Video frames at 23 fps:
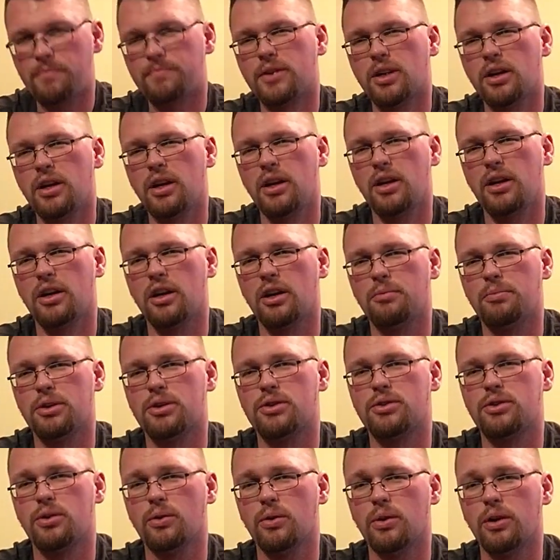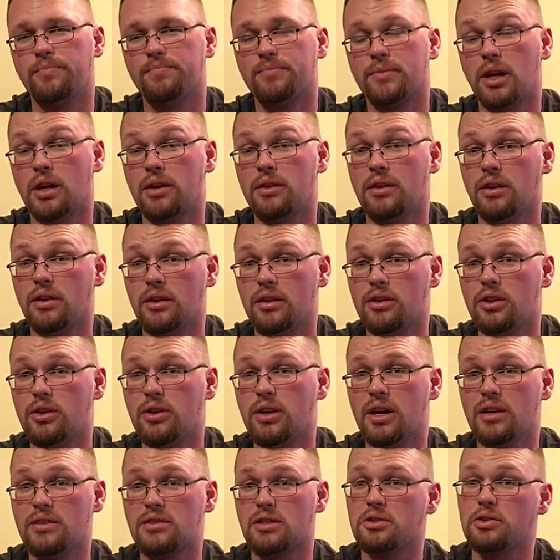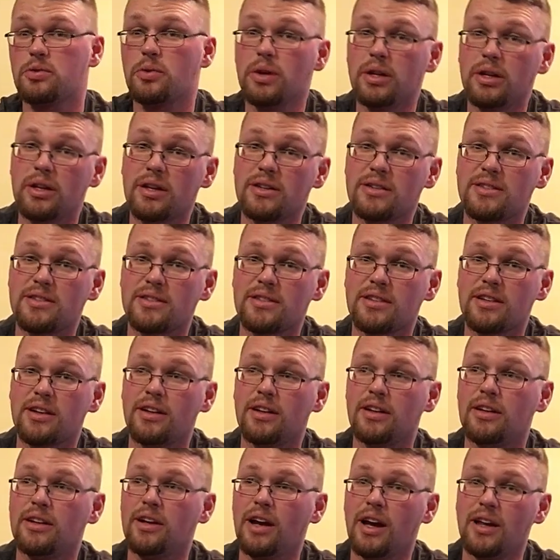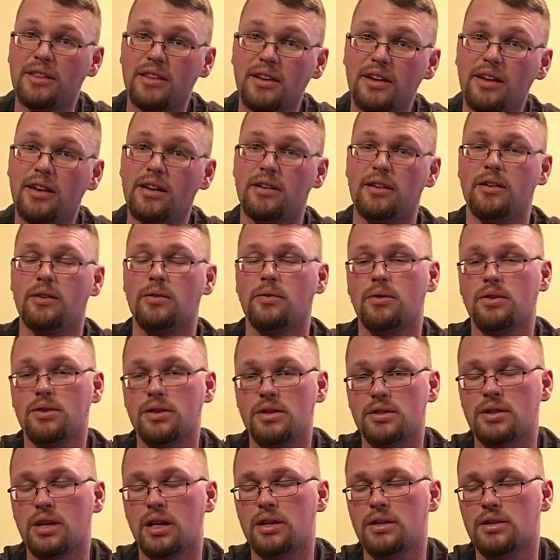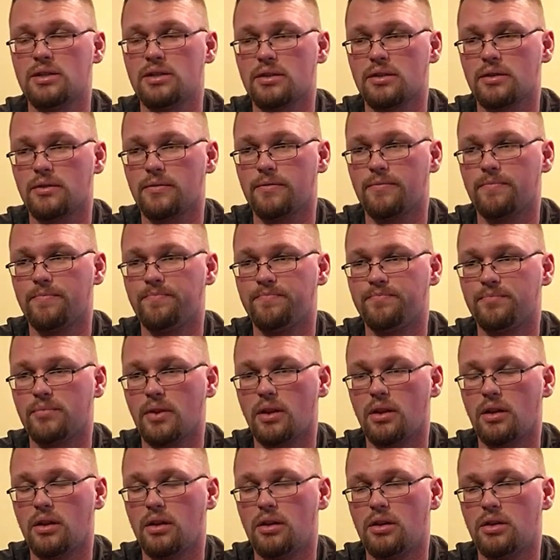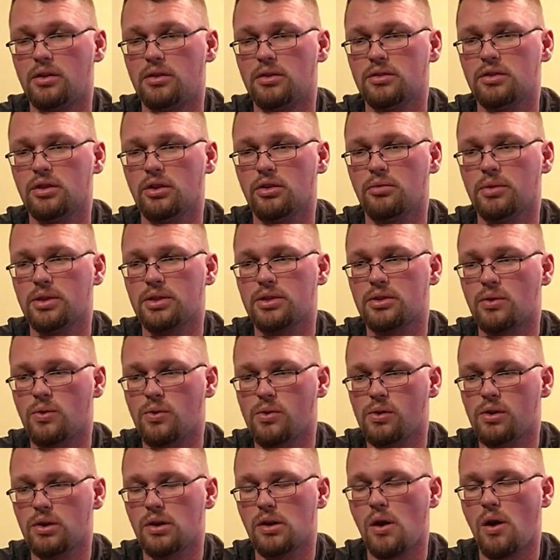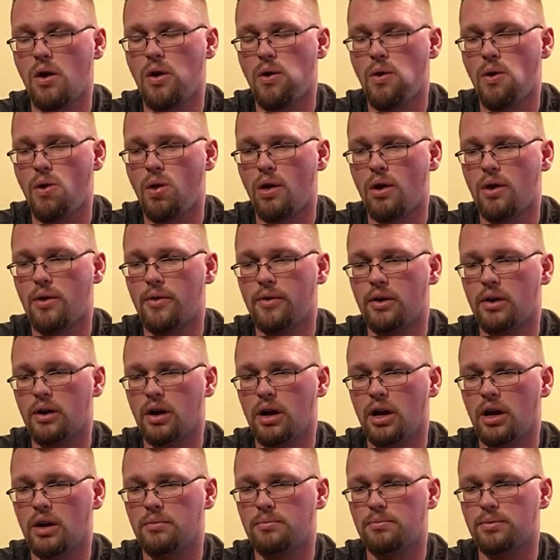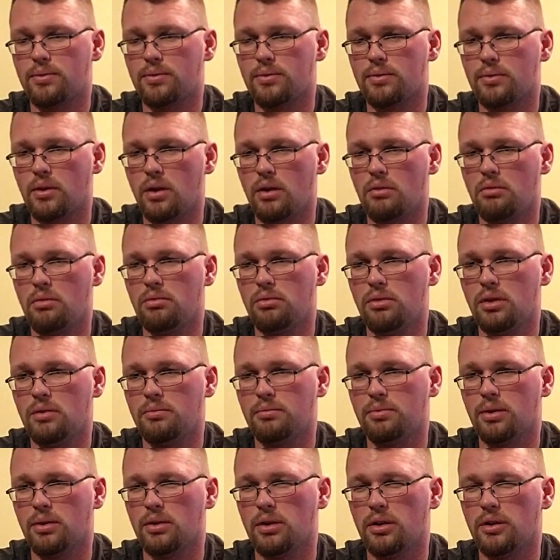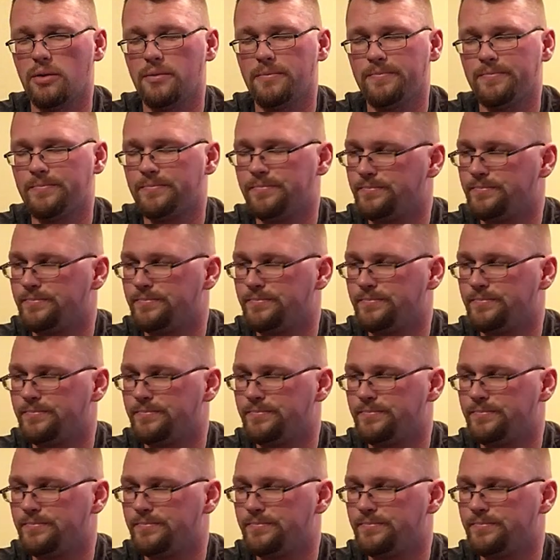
You kind of got to push through it. And then you got some sweetness at the end, which is nice. So my score, I'd probably put it